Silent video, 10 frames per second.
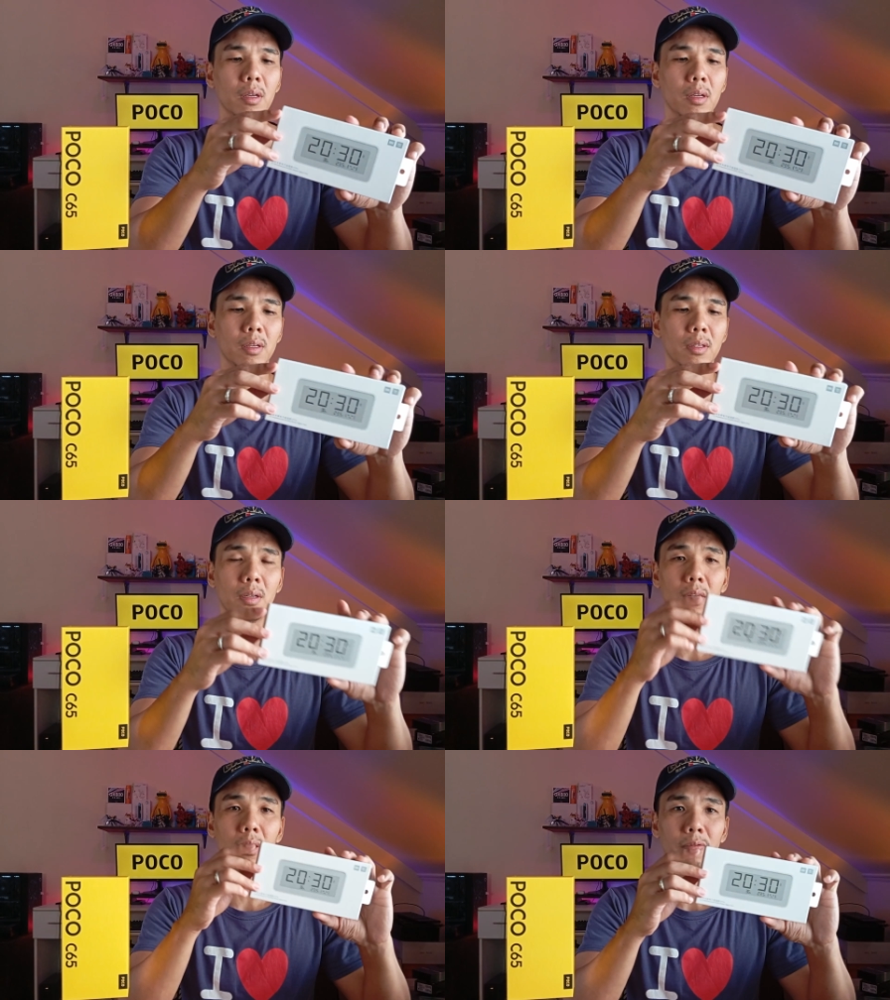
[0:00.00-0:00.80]
it's
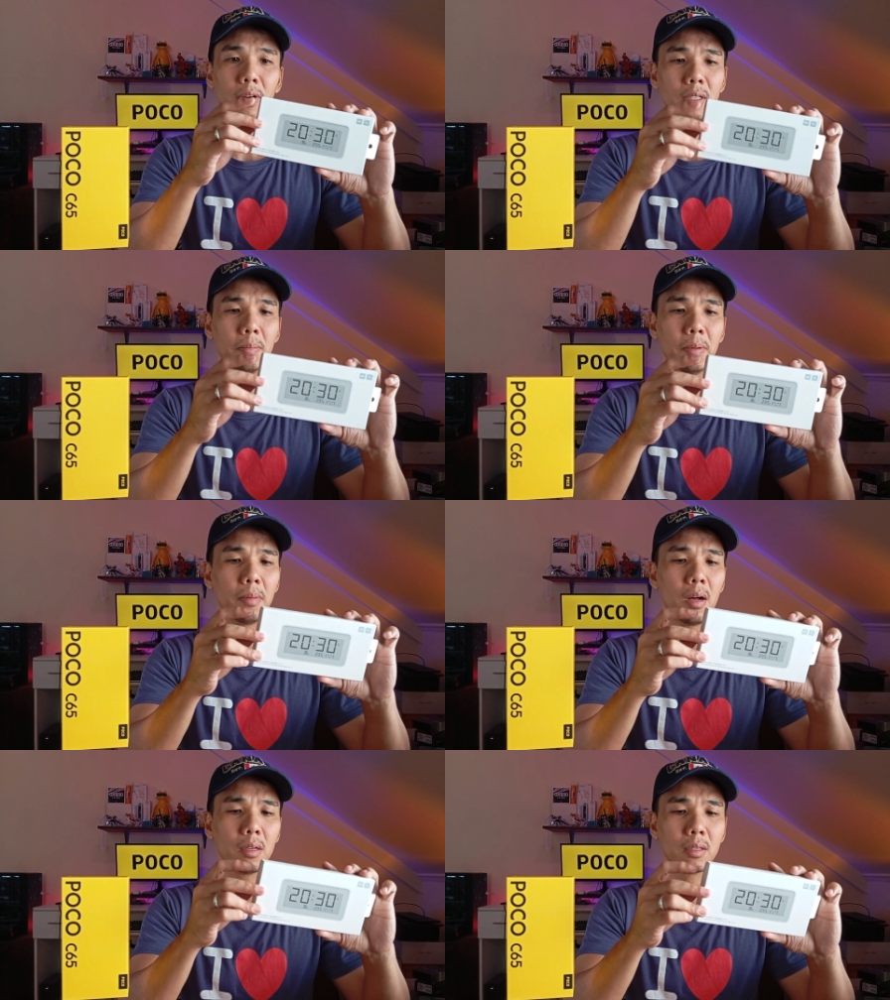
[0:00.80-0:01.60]
a very simple
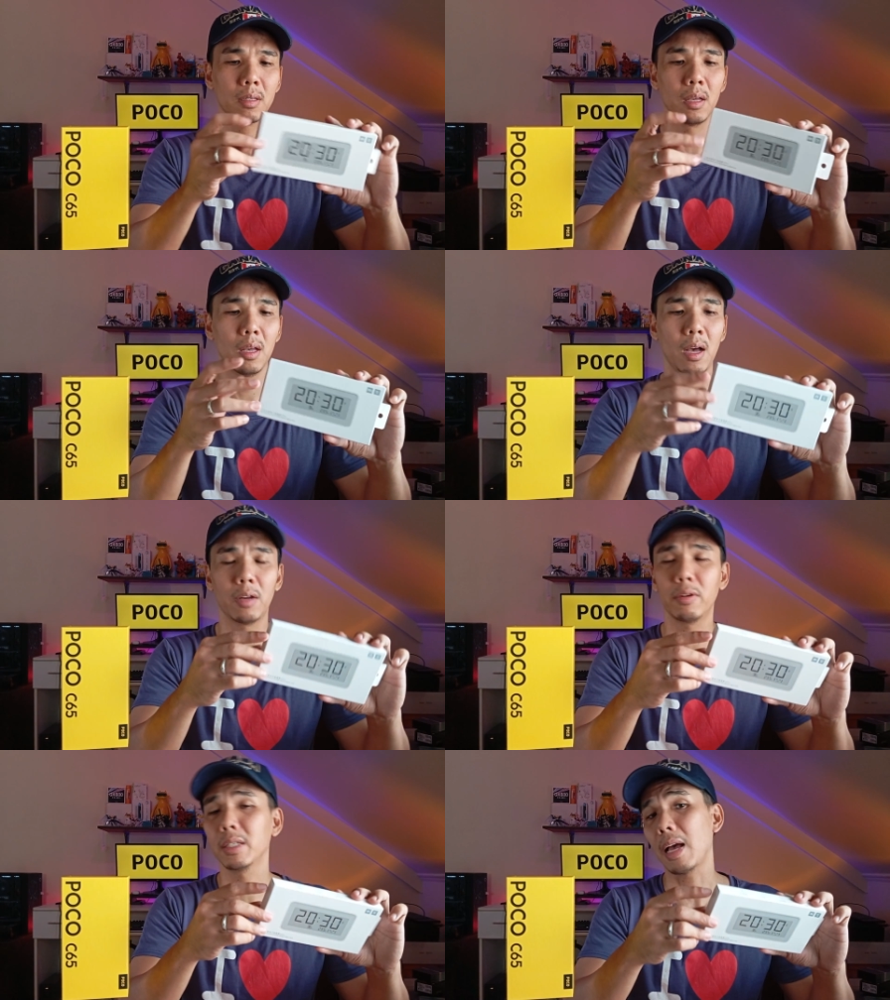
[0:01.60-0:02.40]
box. I don't
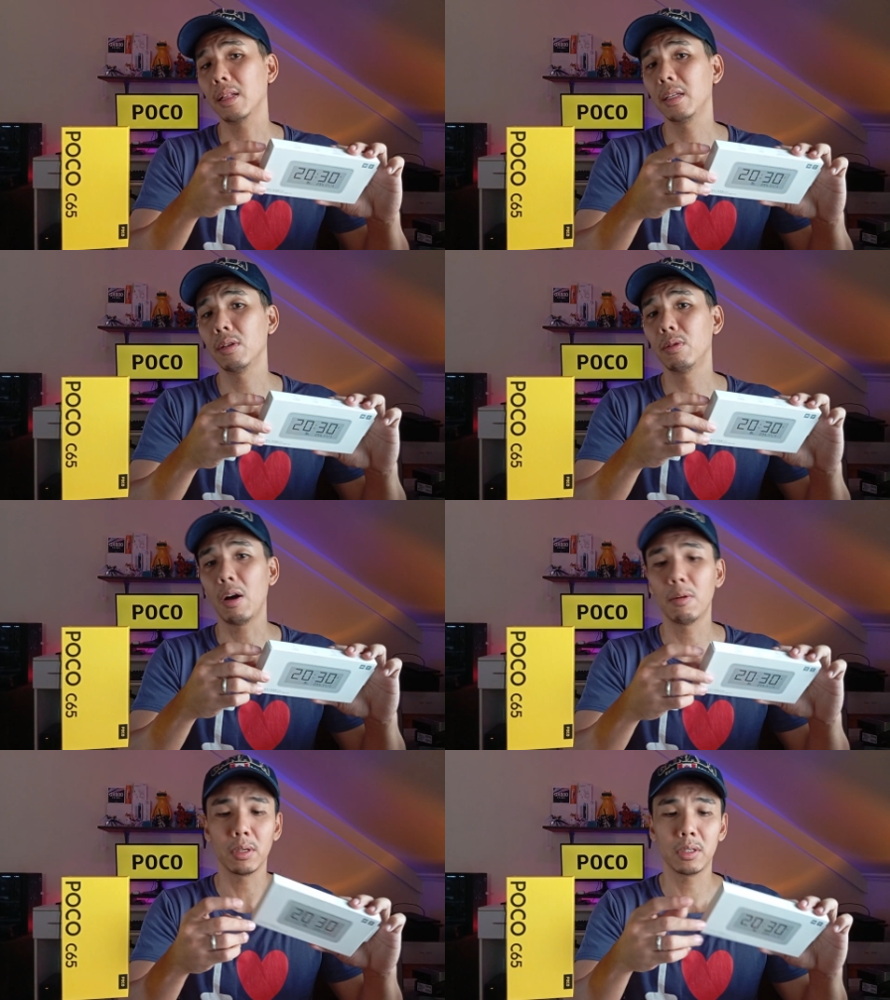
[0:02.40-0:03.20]
exactly know how
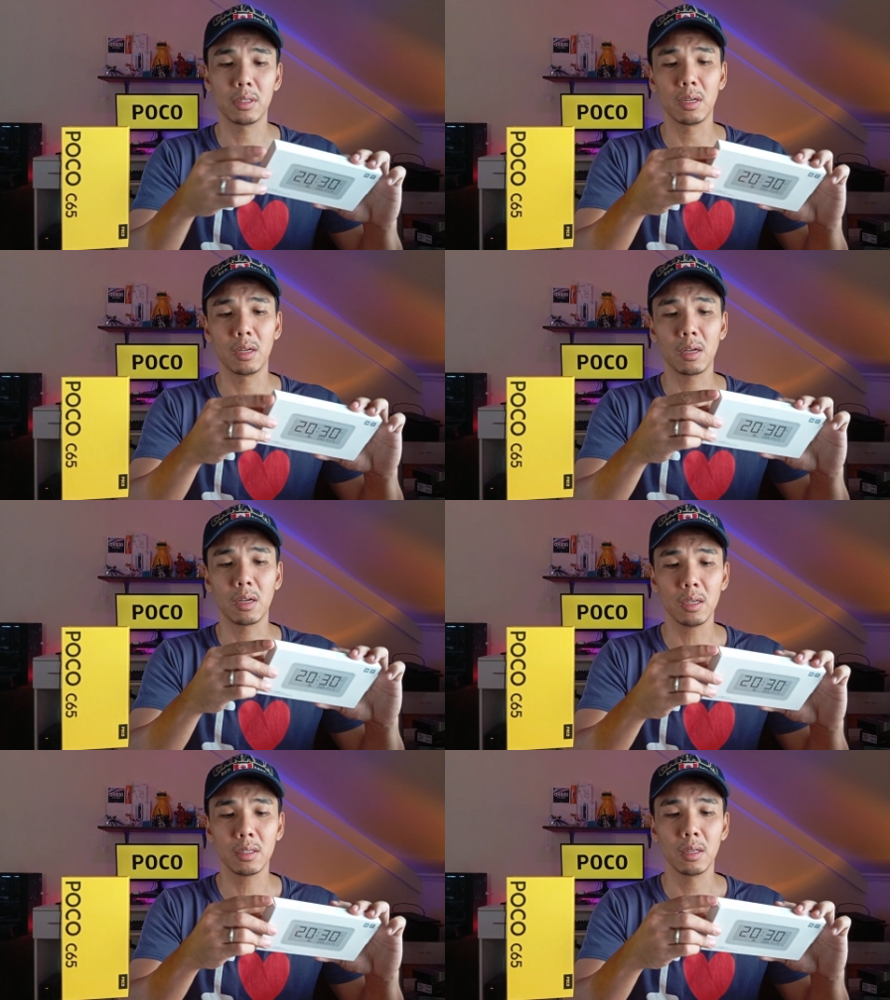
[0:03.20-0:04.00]
much it's gonna
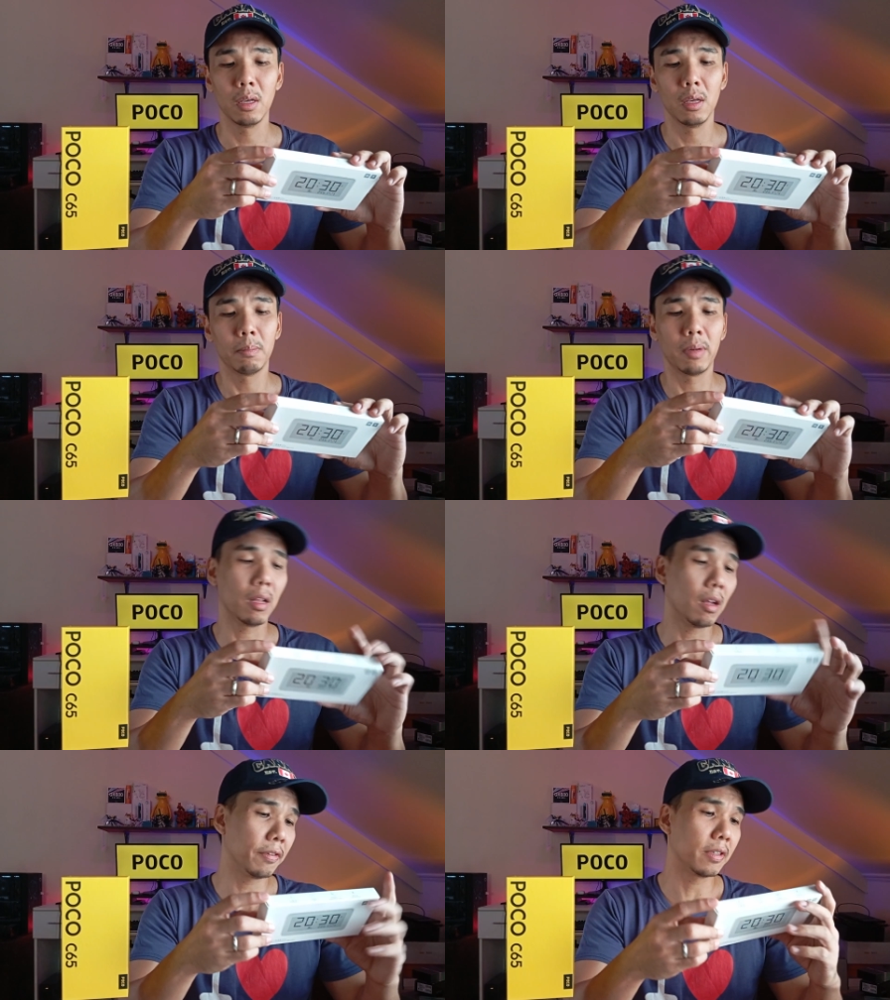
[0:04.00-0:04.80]
cost, but
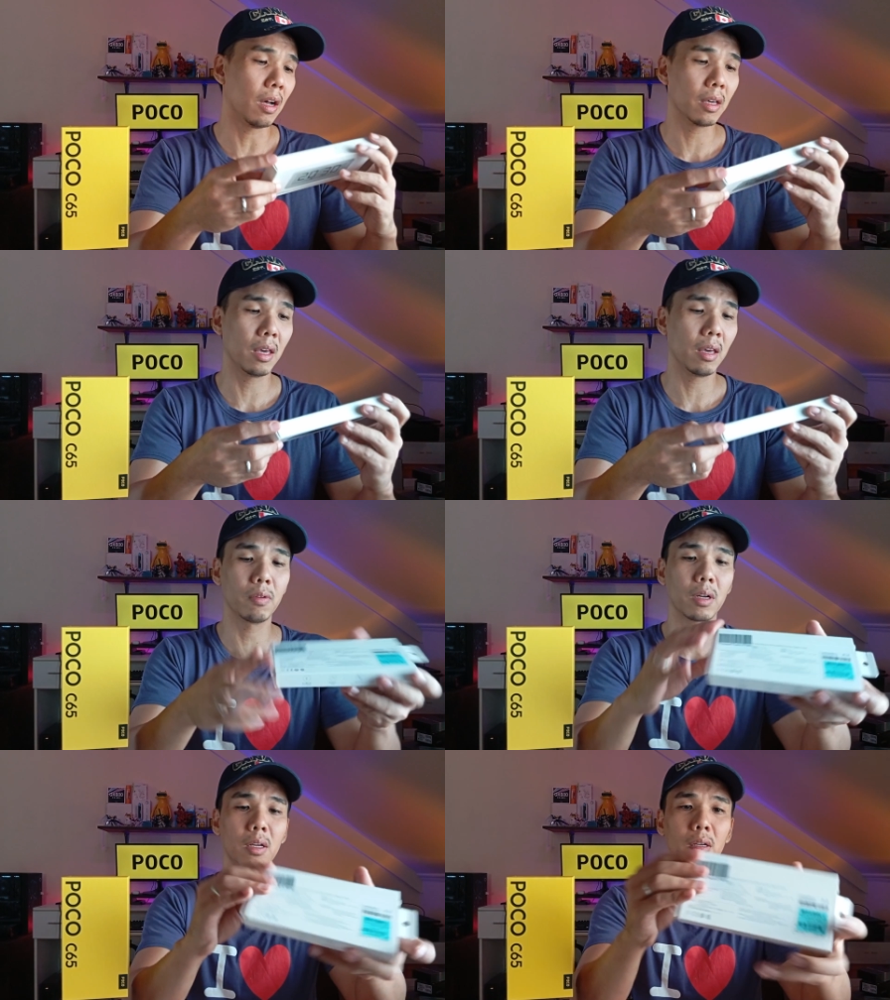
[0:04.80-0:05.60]
enough talking, we're
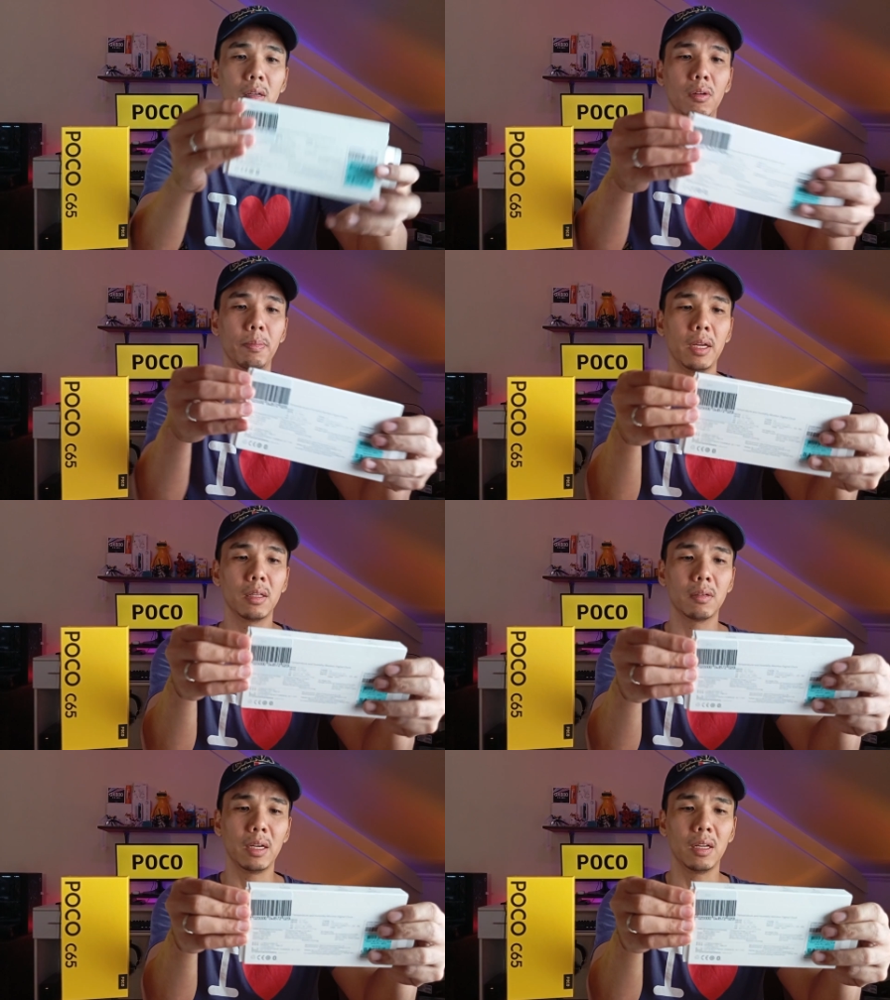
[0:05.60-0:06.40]
gonna open it
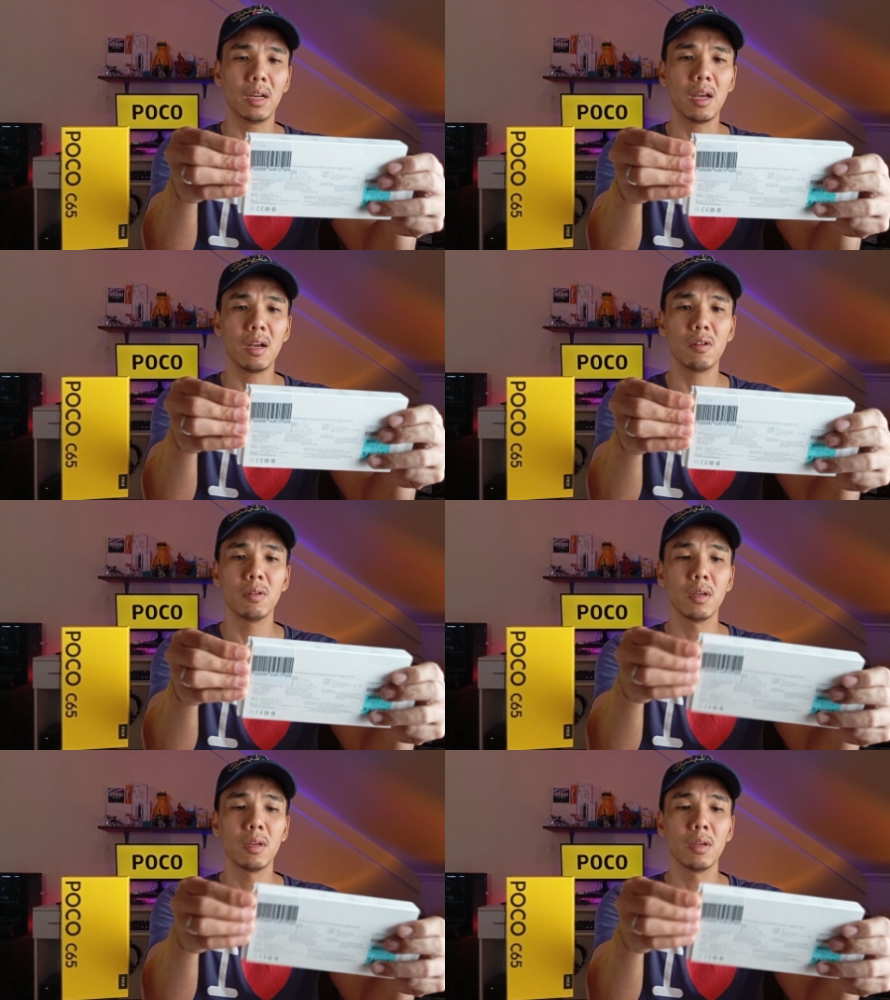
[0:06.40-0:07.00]
right now.